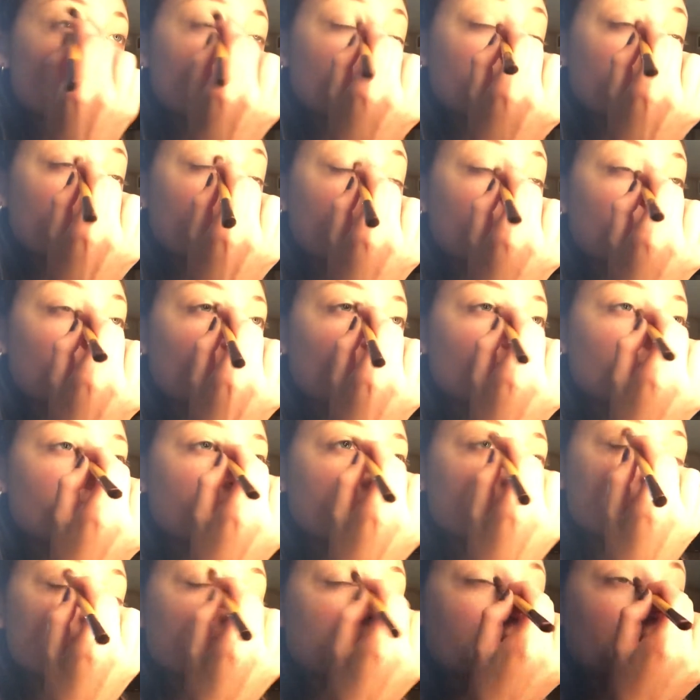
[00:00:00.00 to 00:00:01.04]
looking at
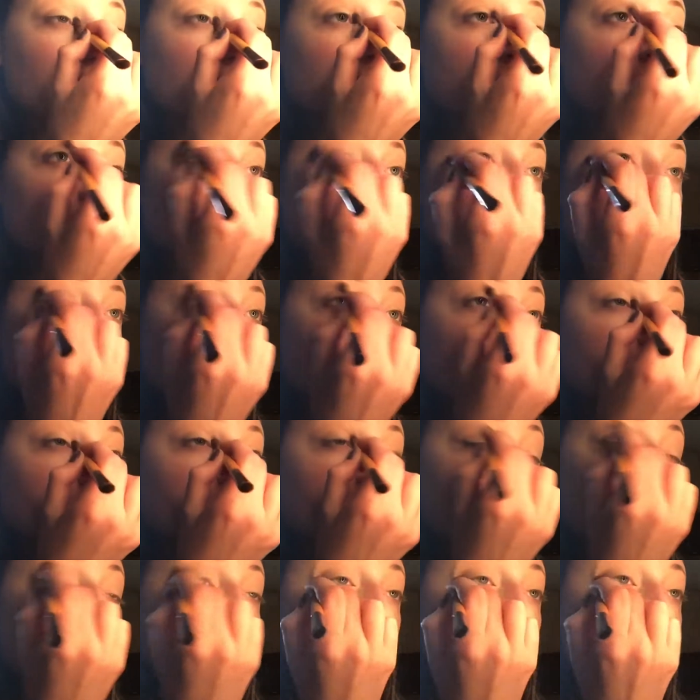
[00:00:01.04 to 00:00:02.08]
movies and analyzing them,
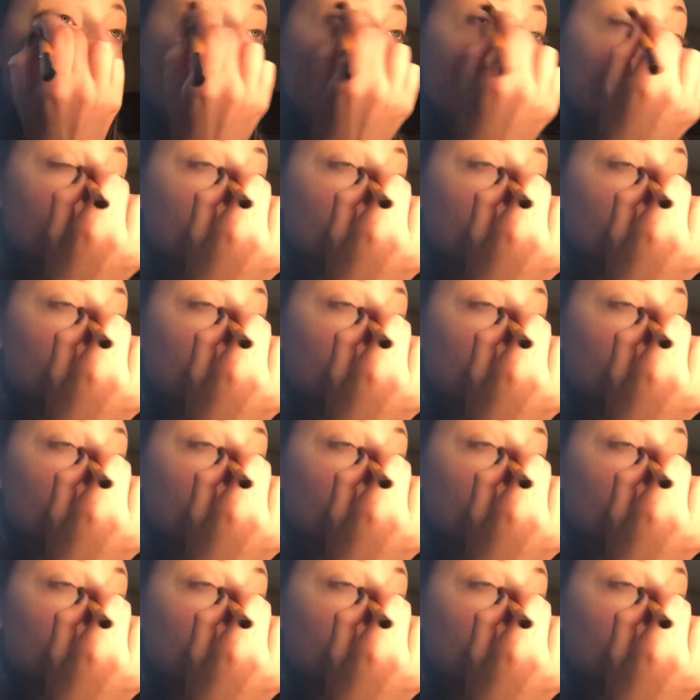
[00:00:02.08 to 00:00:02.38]
that kind of